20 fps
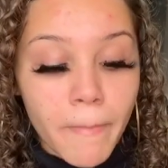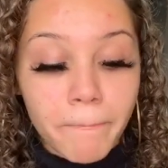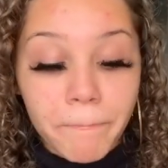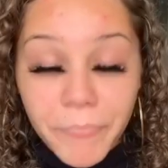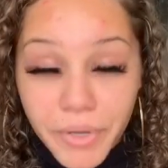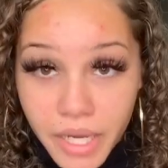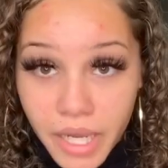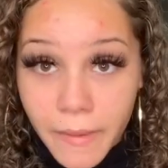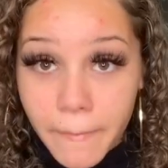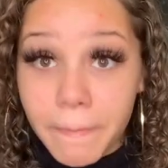
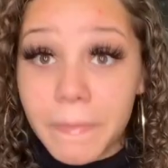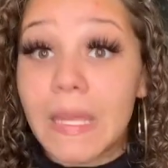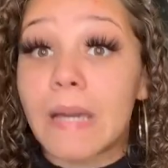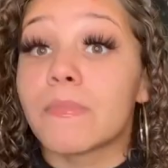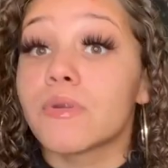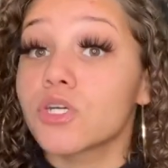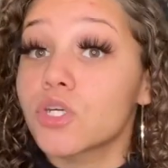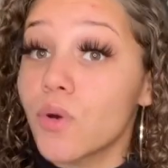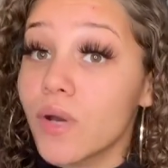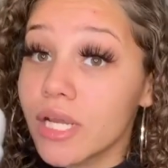But I'm
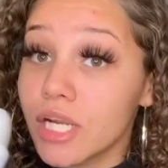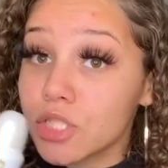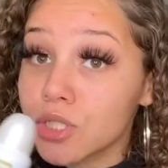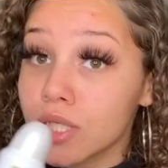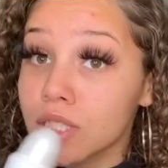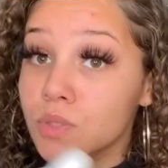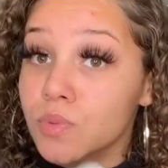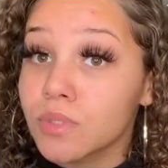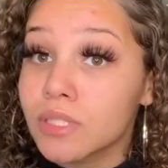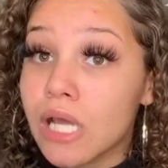going to go ahead and try
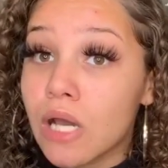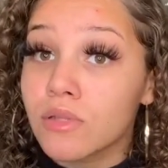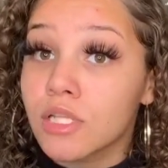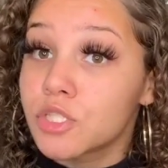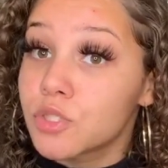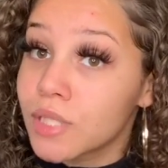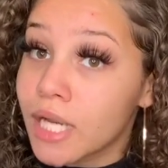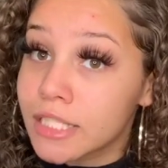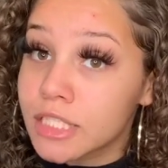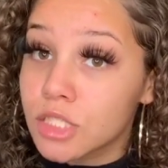this one. I'll let
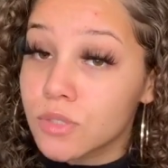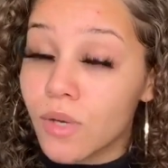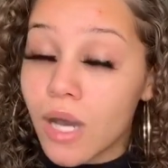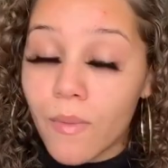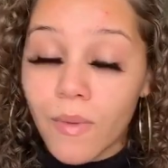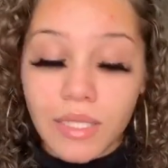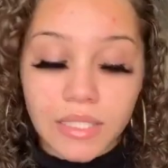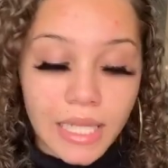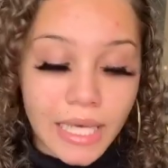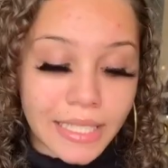you guys know how
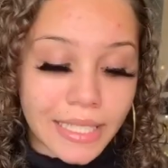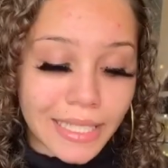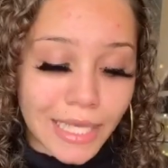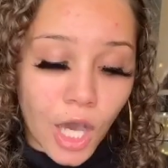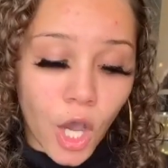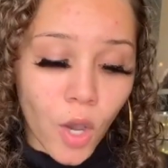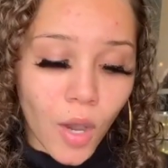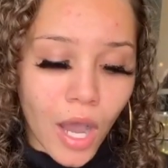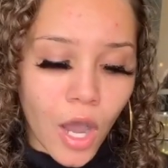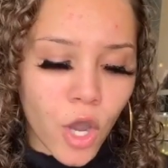I like it. I,
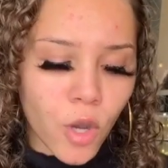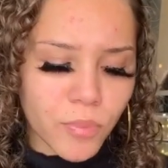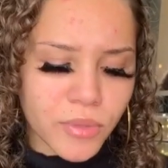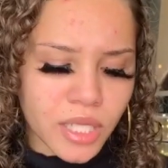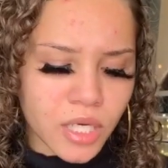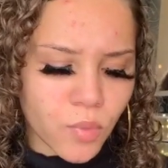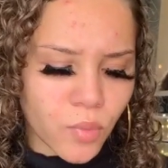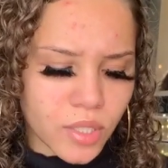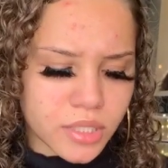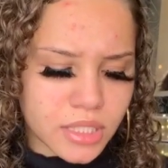ho I hope that
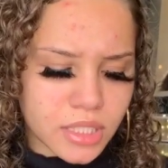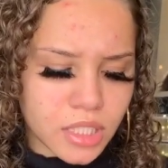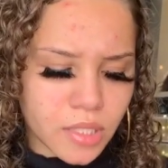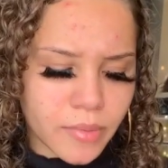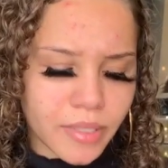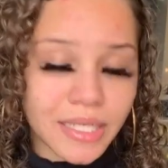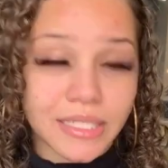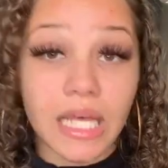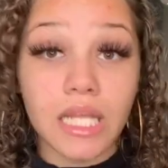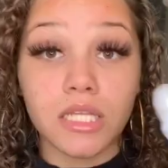it works good
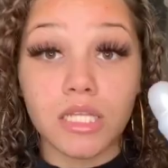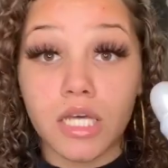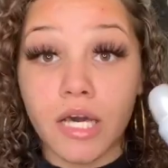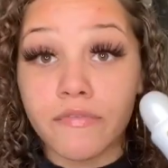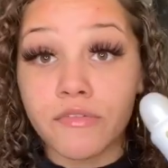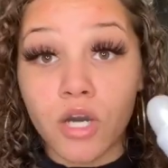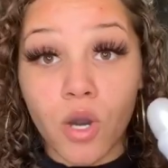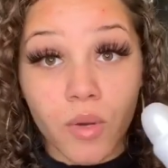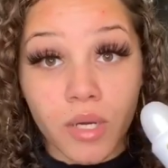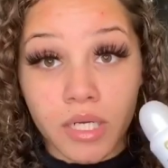because I
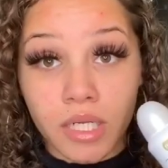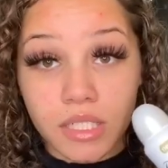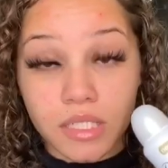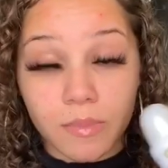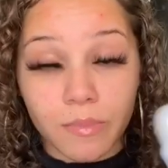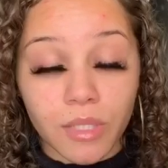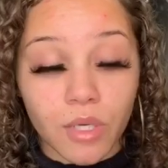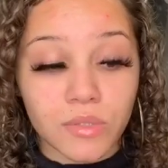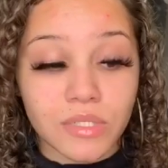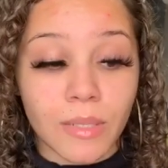love coconut
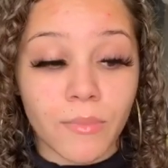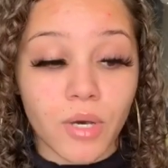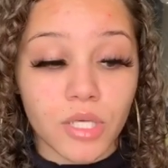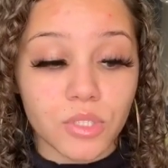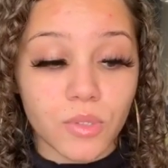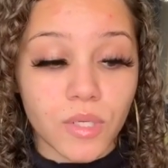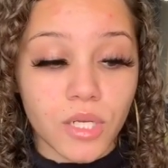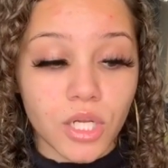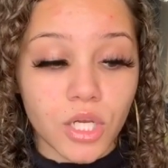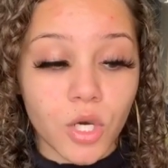smells. I'm
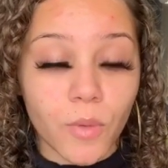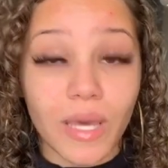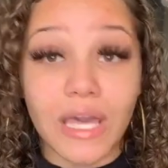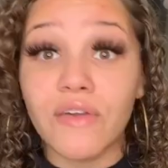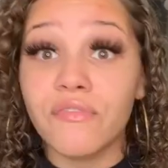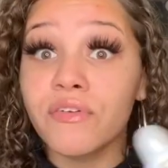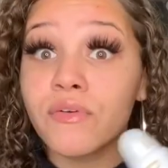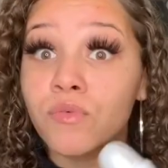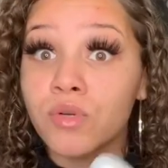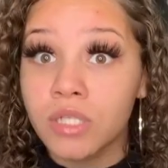also going to go,
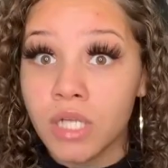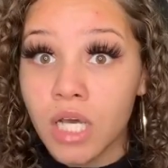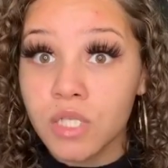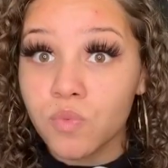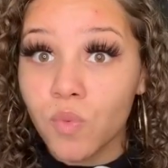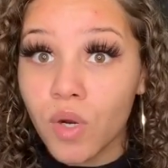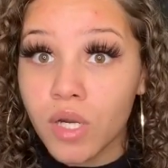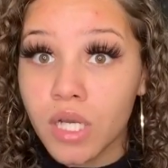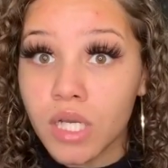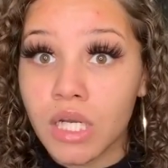if it does
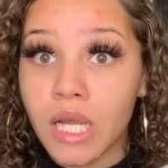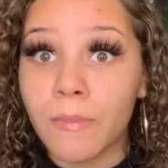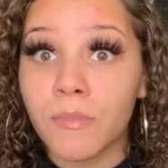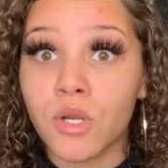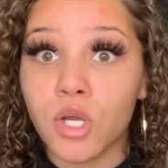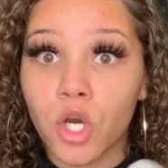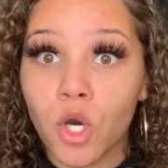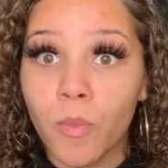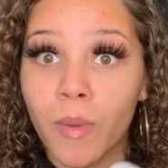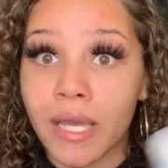work good, I'm
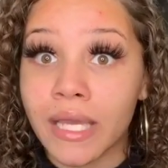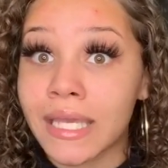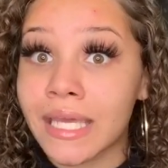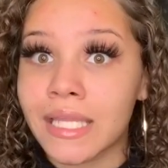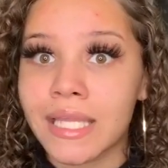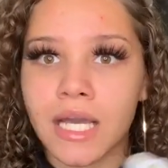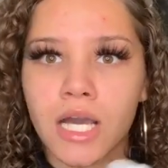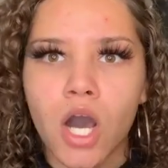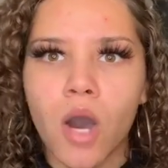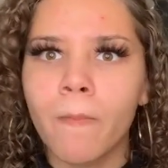going to go back and get
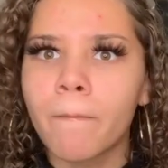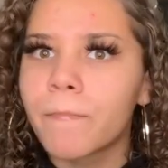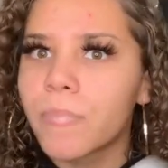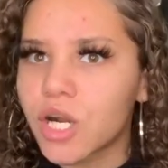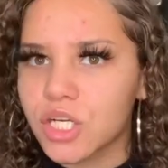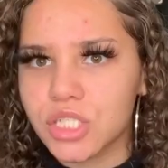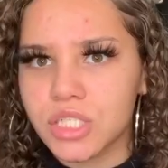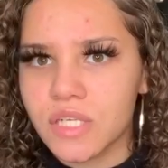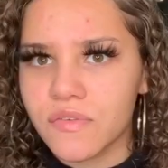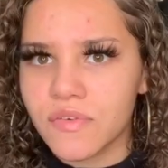like a
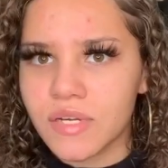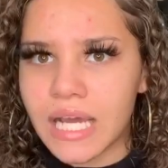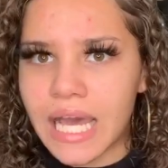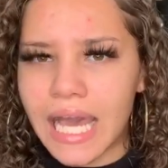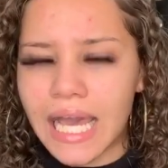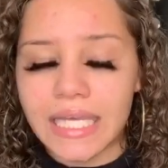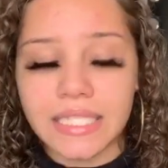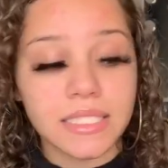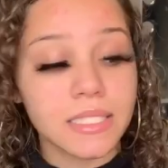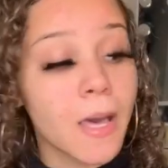bunch of different
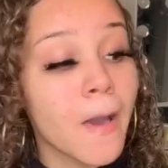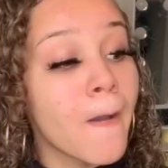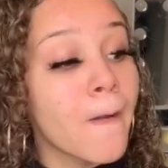kinds.